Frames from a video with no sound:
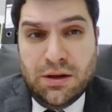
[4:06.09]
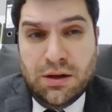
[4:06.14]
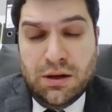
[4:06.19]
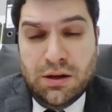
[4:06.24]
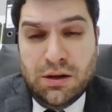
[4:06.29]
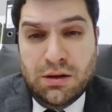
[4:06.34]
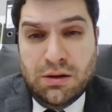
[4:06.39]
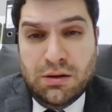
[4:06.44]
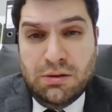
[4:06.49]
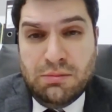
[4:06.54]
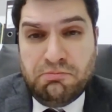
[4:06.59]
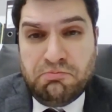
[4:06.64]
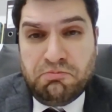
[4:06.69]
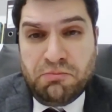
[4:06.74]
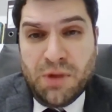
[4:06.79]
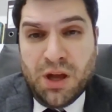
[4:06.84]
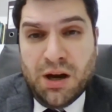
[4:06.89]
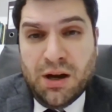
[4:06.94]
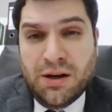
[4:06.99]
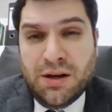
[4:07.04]

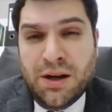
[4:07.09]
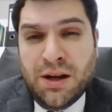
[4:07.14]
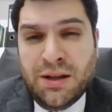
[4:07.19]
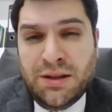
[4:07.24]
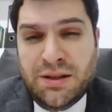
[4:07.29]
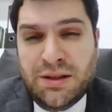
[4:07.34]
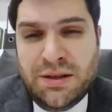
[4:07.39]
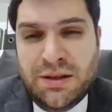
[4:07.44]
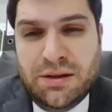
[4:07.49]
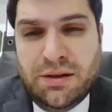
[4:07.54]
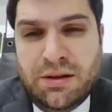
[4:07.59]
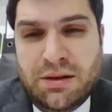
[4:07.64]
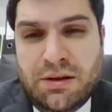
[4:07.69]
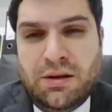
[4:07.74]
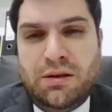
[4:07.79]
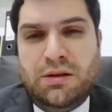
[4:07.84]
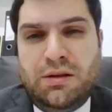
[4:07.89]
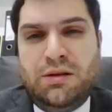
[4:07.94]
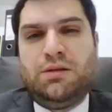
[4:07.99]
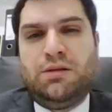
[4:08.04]
are not
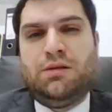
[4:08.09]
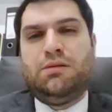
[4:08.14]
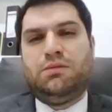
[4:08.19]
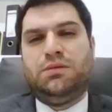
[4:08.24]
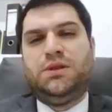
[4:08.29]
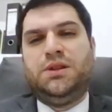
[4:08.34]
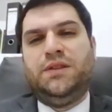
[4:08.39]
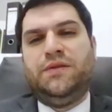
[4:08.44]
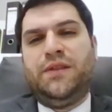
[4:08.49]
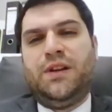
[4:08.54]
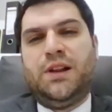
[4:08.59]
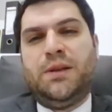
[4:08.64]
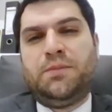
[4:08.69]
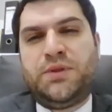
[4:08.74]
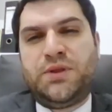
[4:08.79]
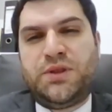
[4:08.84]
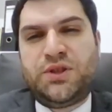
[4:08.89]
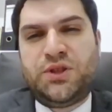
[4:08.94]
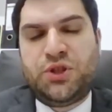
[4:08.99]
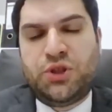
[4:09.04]

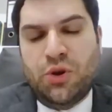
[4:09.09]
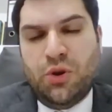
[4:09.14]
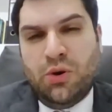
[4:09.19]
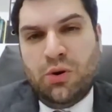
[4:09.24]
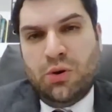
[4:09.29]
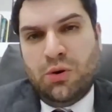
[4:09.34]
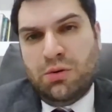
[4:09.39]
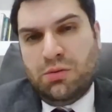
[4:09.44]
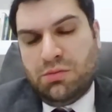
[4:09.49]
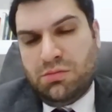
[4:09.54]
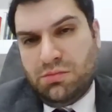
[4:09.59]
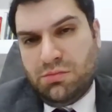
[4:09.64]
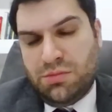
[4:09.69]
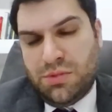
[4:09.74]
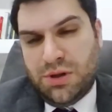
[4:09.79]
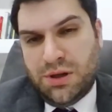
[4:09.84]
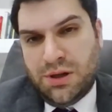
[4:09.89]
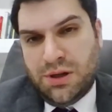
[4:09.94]
developed so